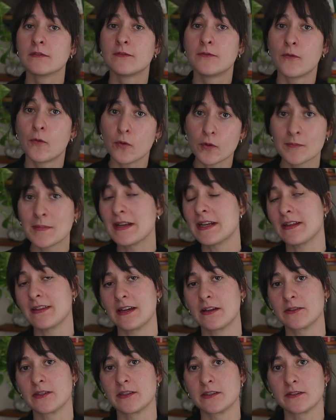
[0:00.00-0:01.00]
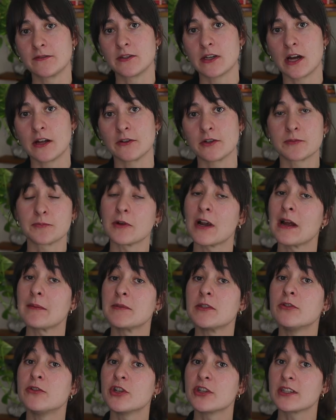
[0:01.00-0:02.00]
for many thousands of dollars,
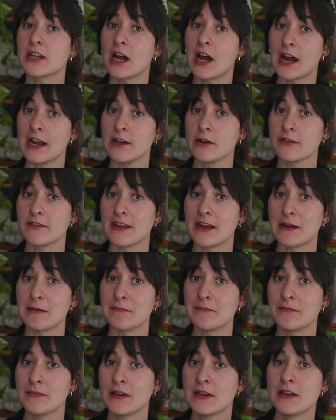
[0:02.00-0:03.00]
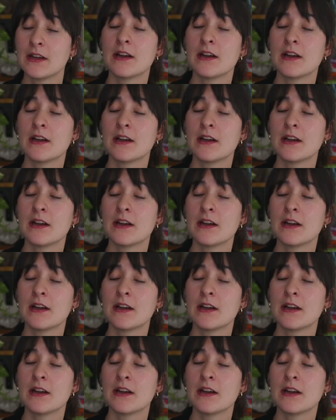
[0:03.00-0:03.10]
perhaps you just hire them